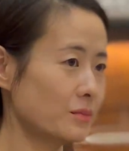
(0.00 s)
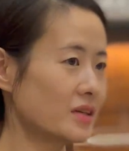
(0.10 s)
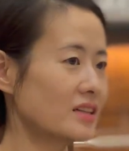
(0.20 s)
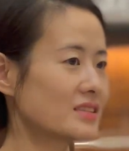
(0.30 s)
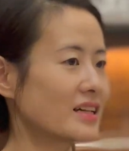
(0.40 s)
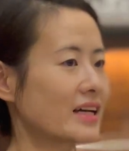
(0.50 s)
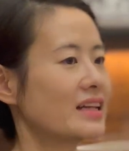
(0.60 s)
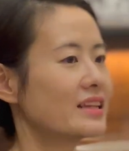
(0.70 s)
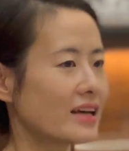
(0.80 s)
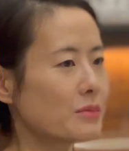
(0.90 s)
But it's like
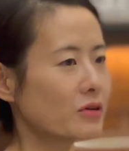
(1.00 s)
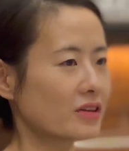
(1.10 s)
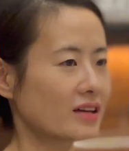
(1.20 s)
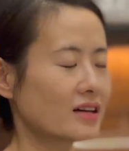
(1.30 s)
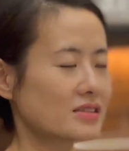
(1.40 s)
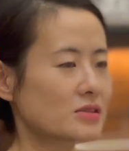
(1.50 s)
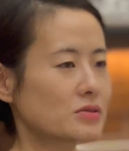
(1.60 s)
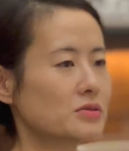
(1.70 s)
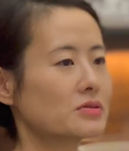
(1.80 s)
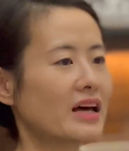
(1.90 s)
enabling us
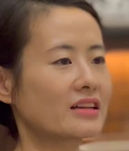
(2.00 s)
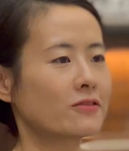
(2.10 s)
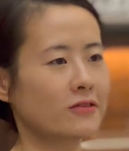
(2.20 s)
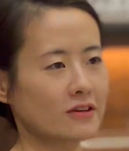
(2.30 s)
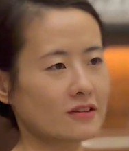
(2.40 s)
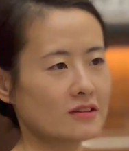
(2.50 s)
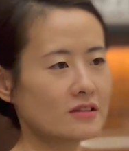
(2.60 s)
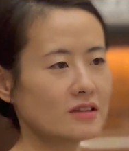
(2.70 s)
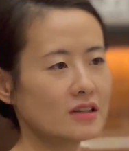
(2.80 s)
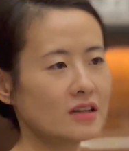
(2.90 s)
to do that further.